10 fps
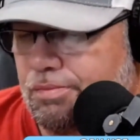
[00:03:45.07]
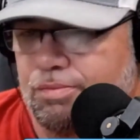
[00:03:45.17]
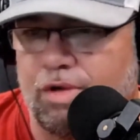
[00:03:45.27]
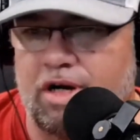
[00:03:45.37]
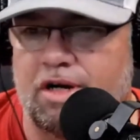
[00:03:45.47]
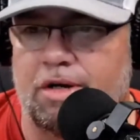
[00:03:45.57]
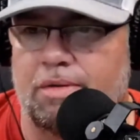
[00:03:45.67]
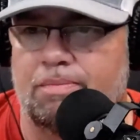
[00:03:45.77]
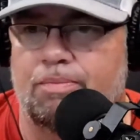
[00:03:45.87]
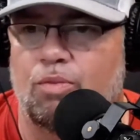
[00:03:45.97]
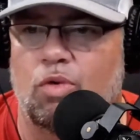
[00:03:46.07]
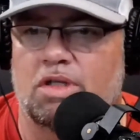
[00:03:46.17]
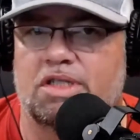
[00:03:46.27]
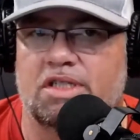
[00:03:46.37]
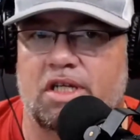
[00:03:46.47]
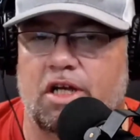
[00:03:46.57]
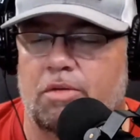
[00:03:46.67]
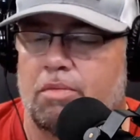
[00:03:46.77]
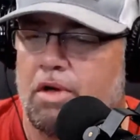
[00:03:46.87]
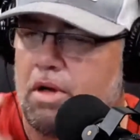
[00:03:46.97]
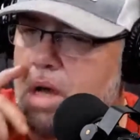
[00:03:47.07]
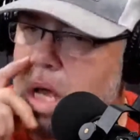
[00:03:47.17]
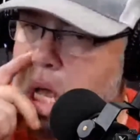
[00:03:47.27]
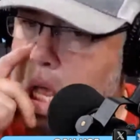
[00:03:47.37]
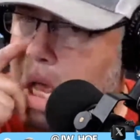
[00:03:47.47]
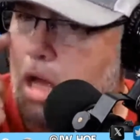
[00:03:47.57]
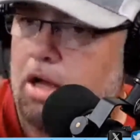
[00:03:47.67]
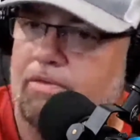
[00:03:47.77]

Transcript: Brandon, what's his name, uh,